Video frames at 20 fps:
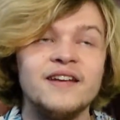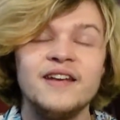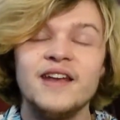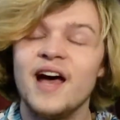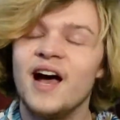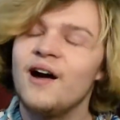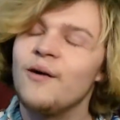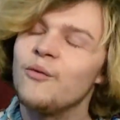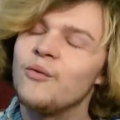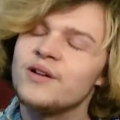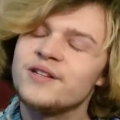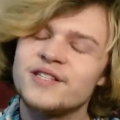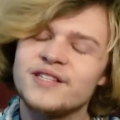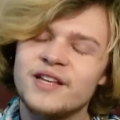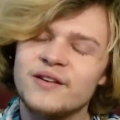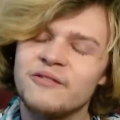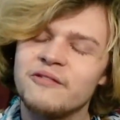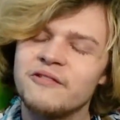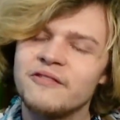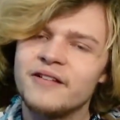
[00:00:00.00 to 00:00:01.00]
not ones
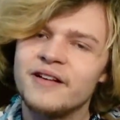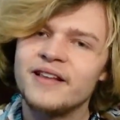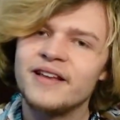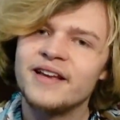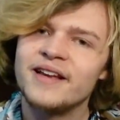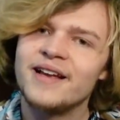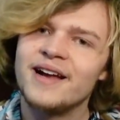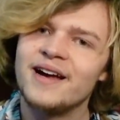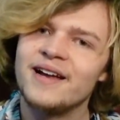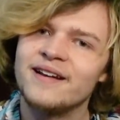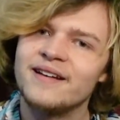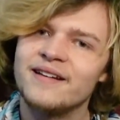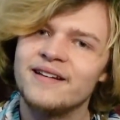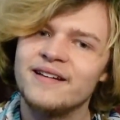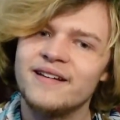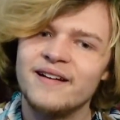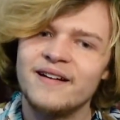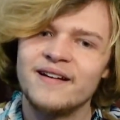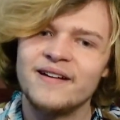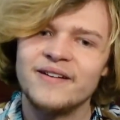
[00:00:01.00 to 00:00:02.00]
that we really got
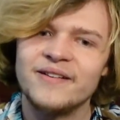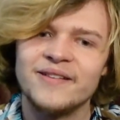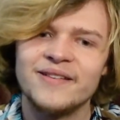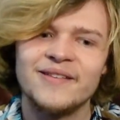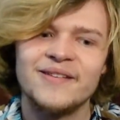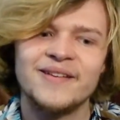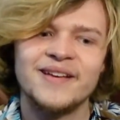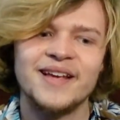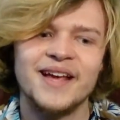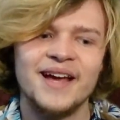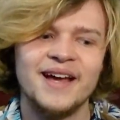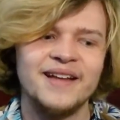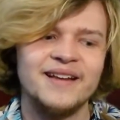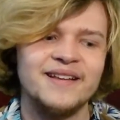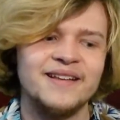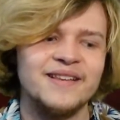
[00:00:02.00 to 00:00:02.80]
a good look at.